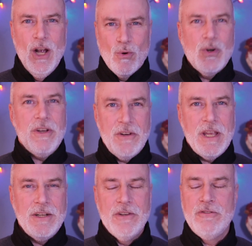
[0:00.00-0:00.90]
really
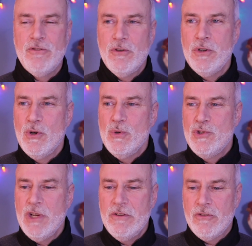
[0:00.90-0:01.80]
understood who
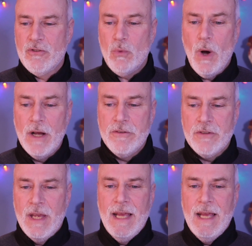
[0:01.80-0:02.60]
Jesus was.